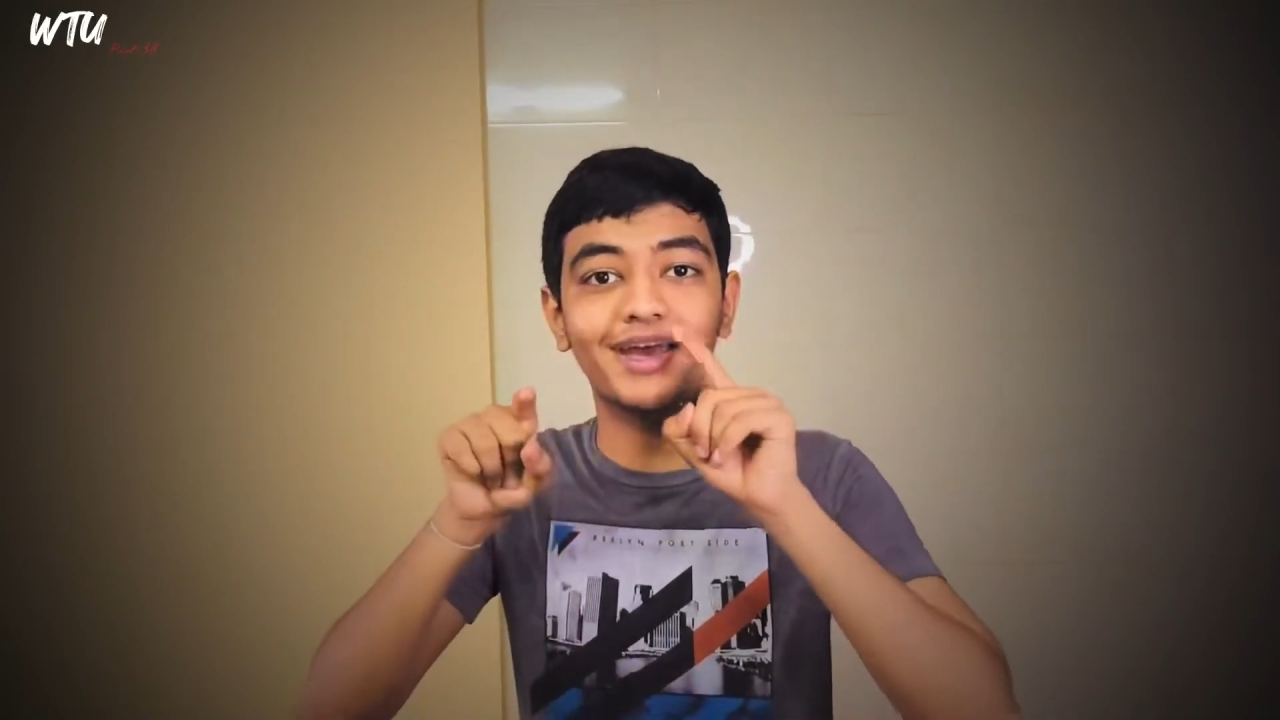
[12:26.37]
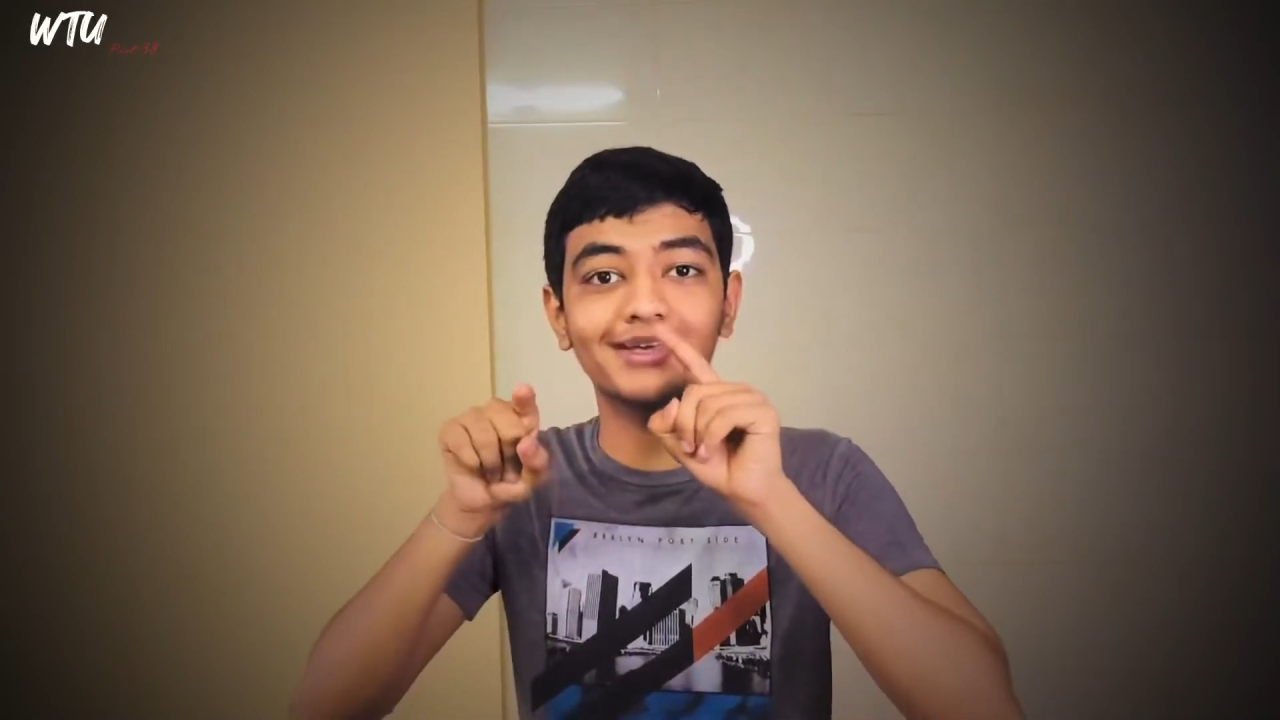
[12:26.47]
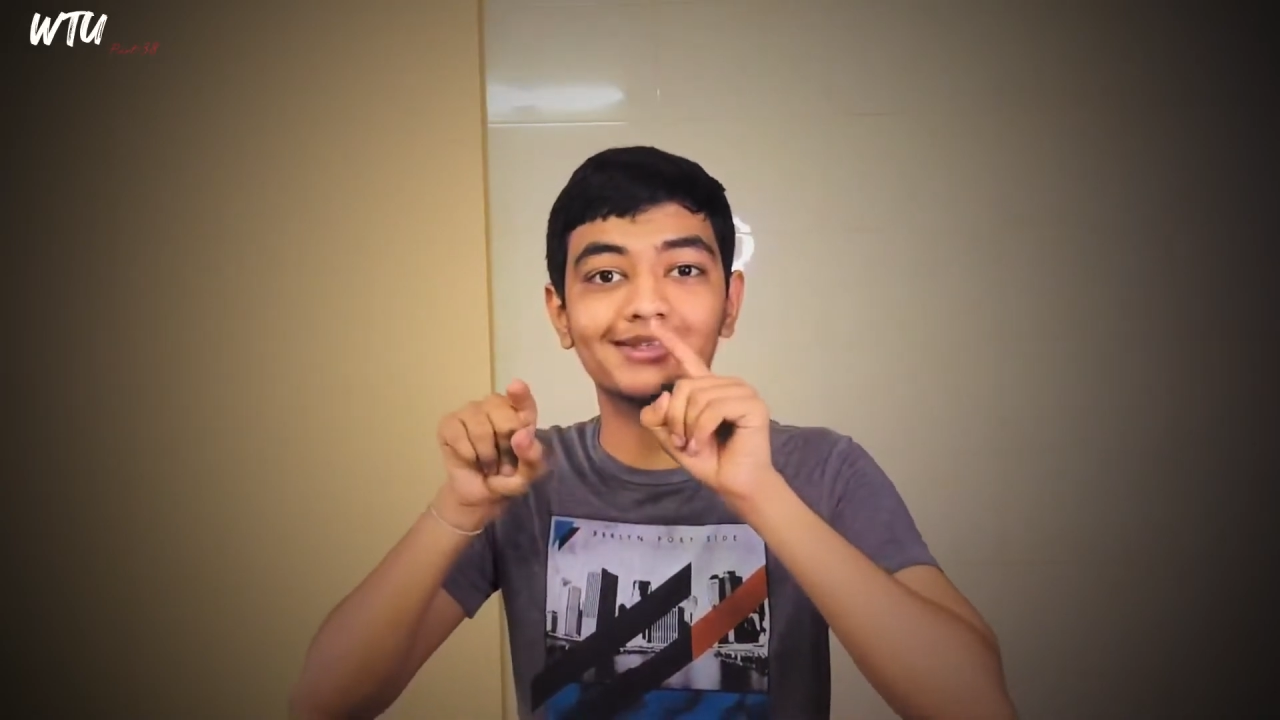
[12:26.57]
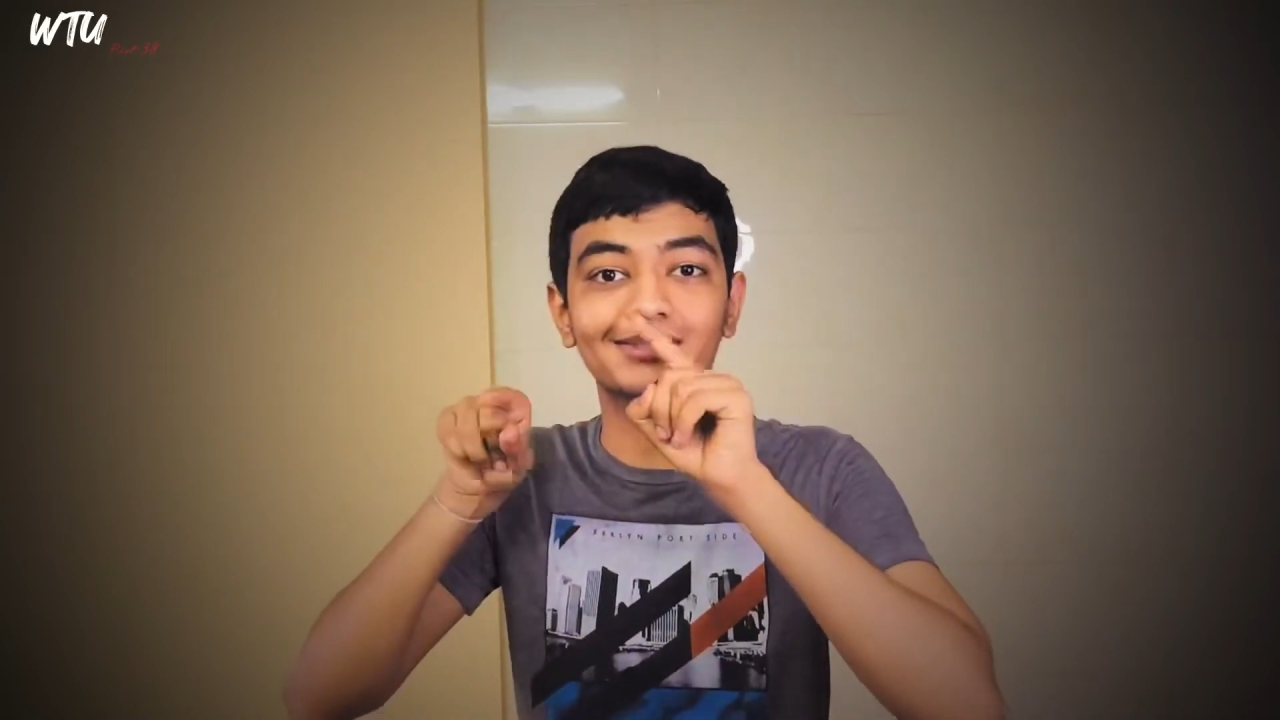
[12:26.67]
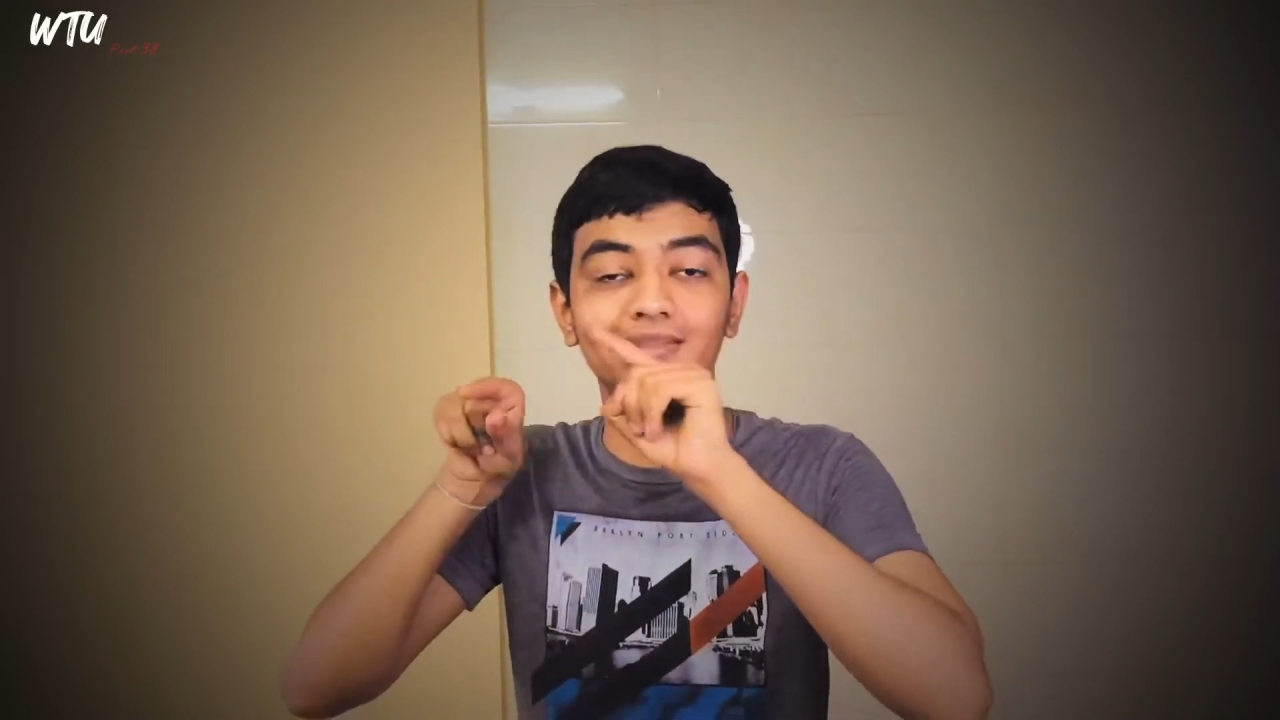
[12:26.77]

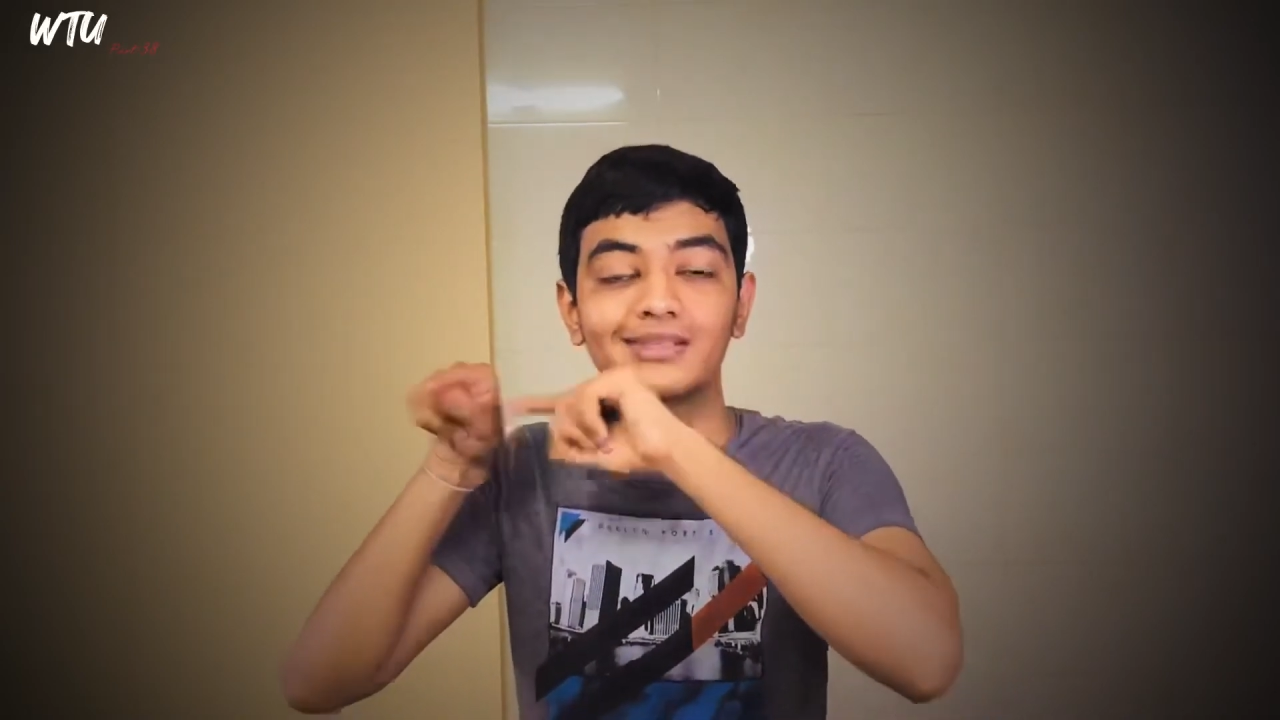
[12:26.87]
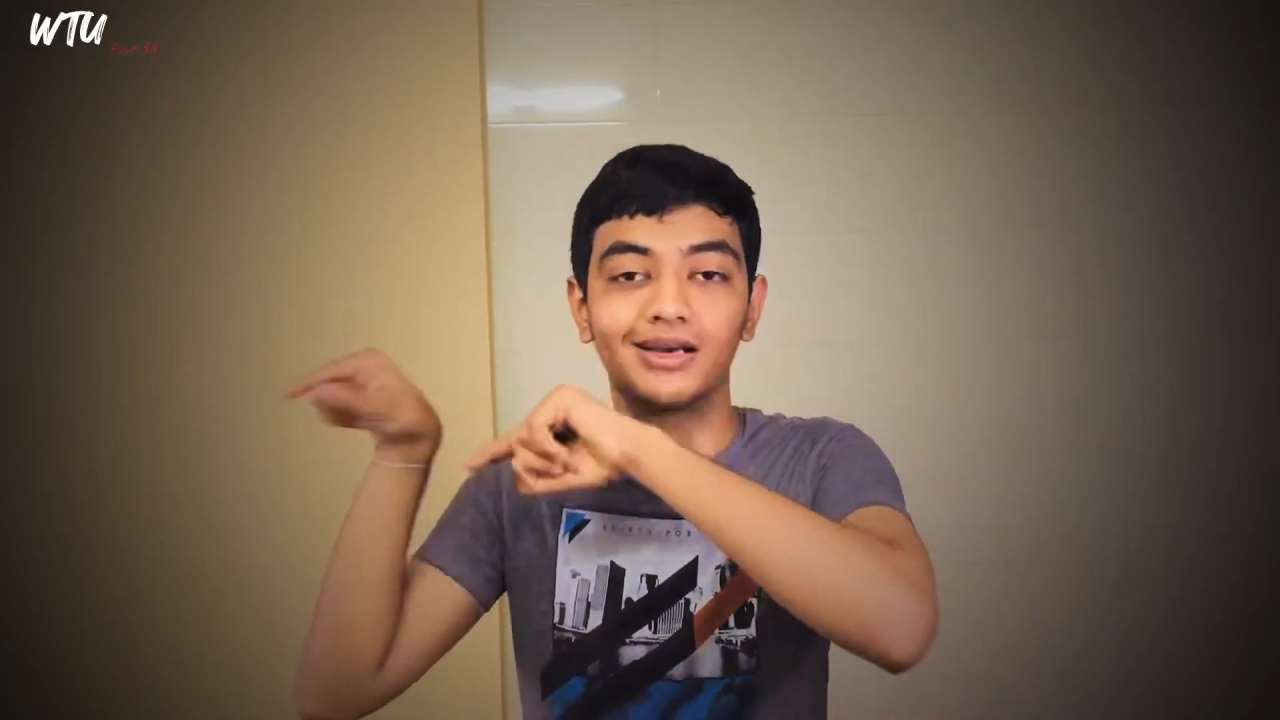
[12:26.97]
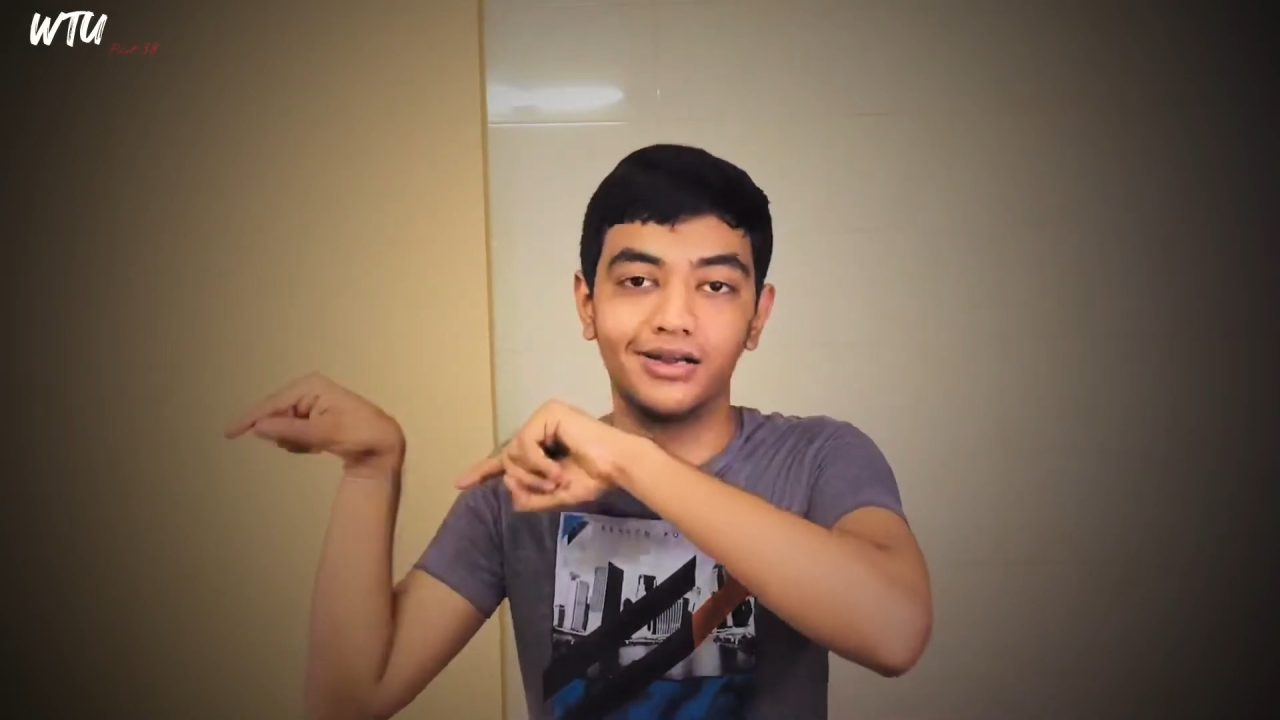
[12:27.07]
X30